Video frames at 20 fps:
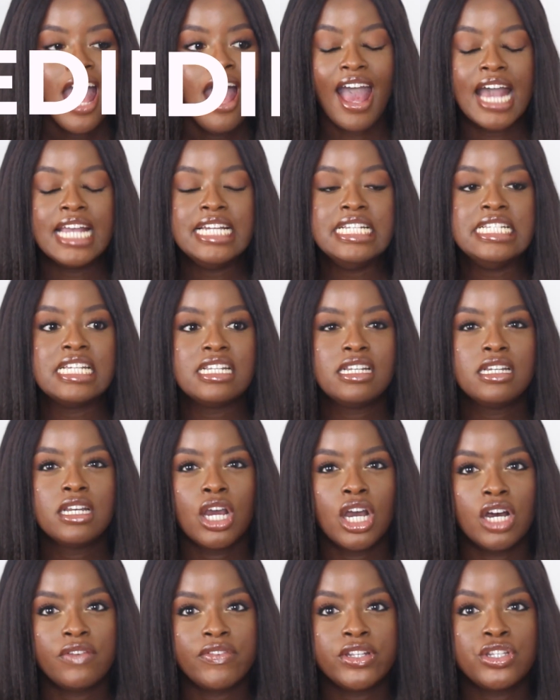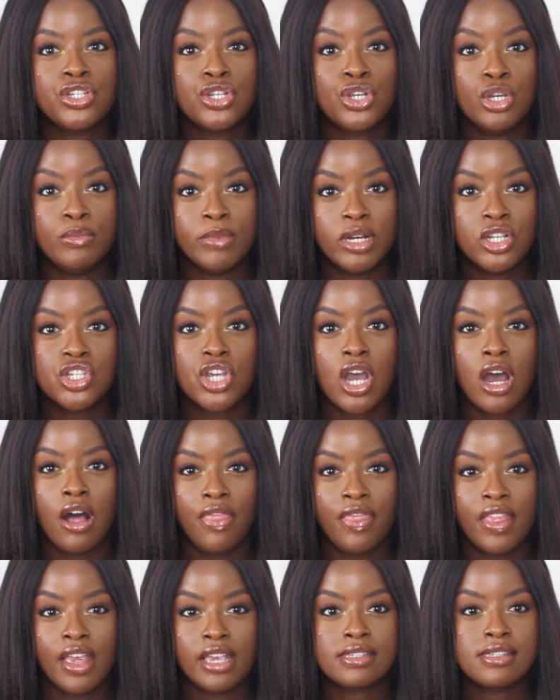I didn't cover too much
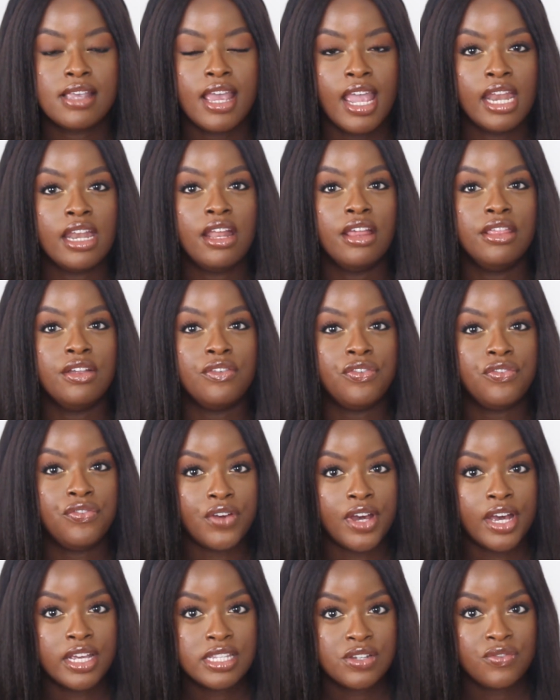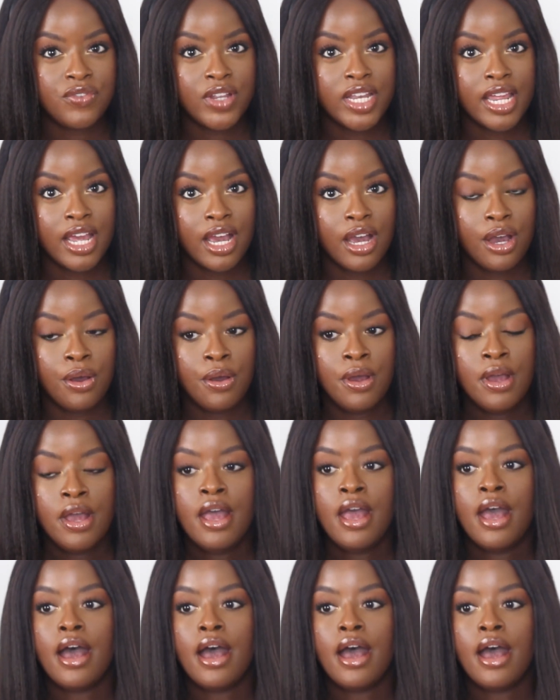on this in the first video.